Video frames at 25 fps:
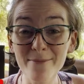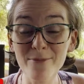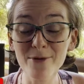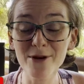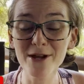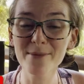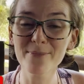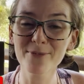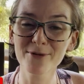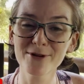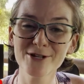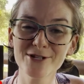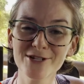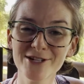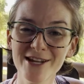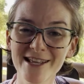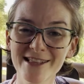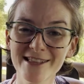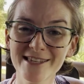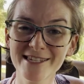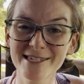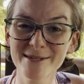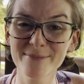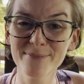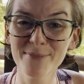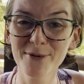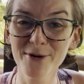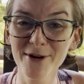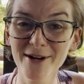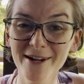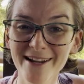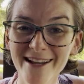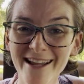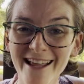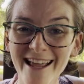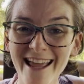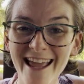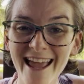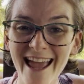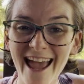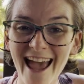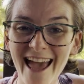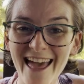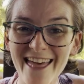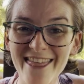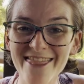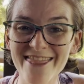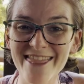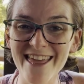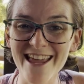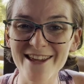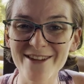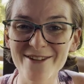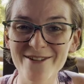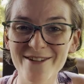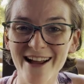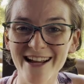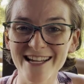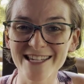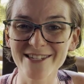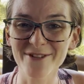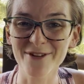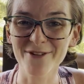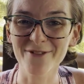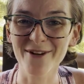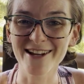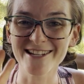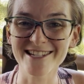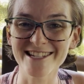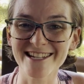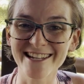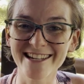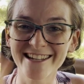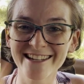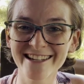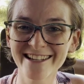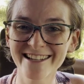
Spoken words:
We appreciate the support, and thank you guys for watching.